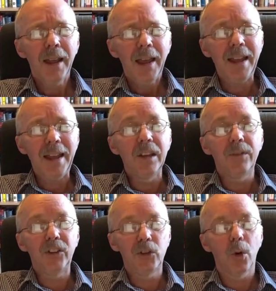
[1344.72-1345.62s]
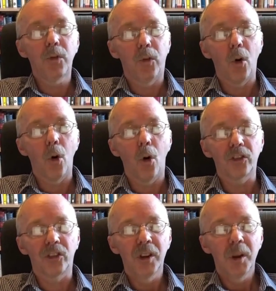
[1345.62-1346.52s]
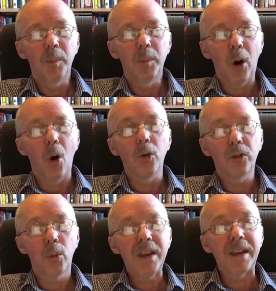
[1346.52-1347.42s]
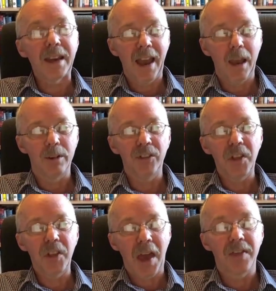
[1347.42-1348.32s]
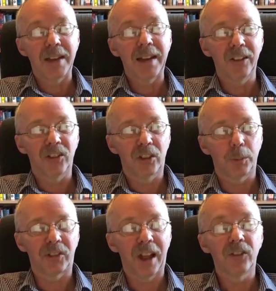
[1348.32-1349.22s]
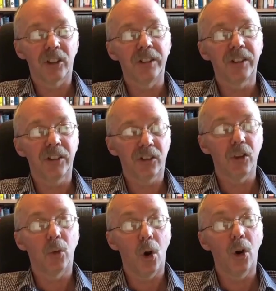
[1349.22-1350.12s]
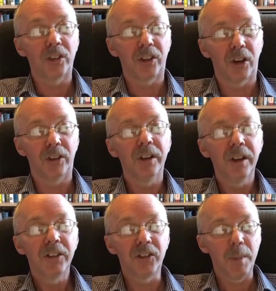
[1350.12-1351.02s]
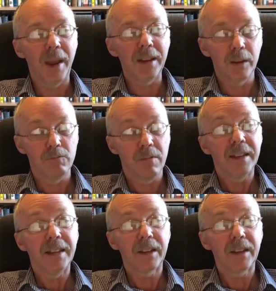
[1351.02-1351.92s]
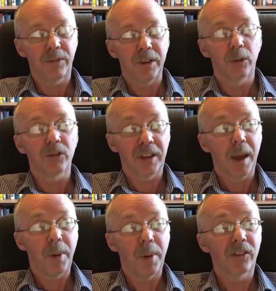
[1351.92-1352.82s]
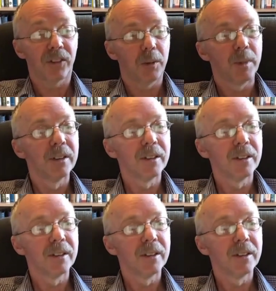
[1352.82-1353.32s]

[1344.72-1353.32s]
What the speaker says: individual forts, but all the weak areas that then had substantial additional work done to make them really difficult to get past them.